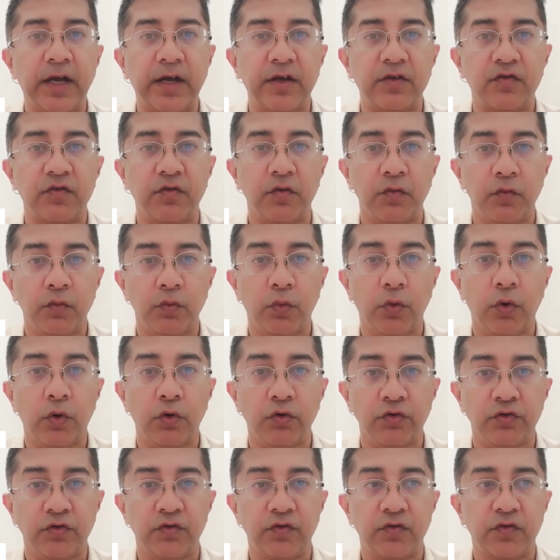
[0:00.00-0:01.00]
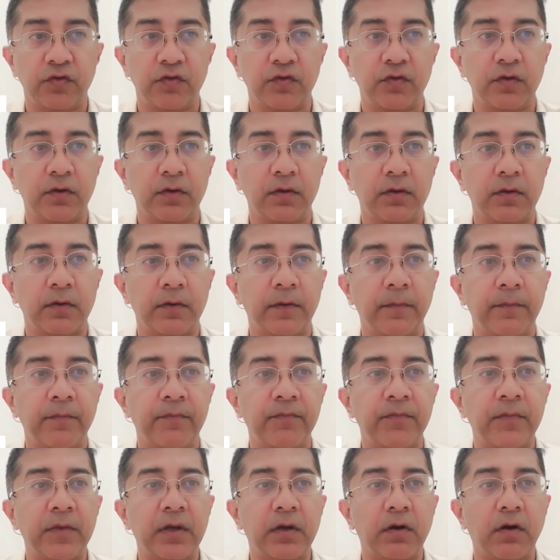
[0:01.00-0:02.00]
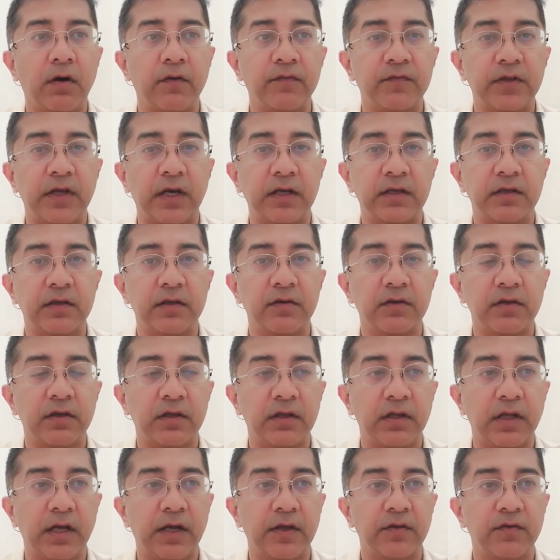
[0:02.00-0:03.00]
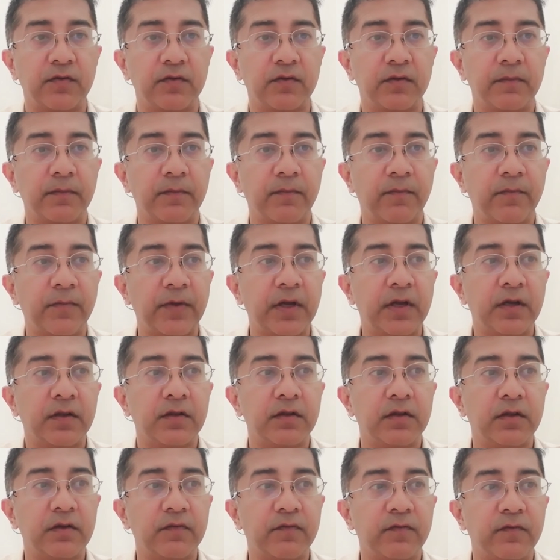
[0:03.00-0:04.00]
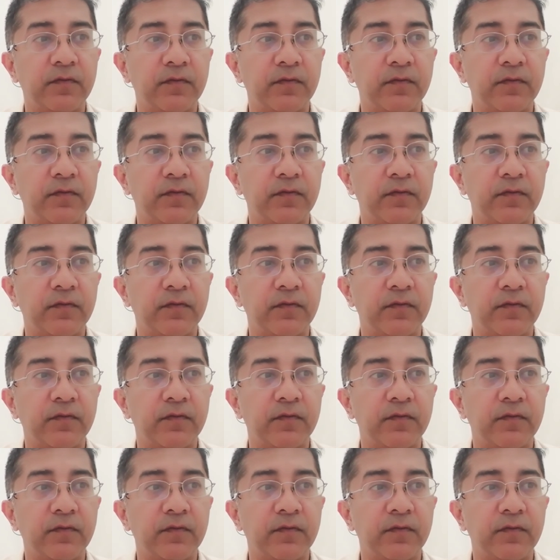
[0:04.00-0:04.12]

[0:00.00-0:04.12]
as votes of that class. The,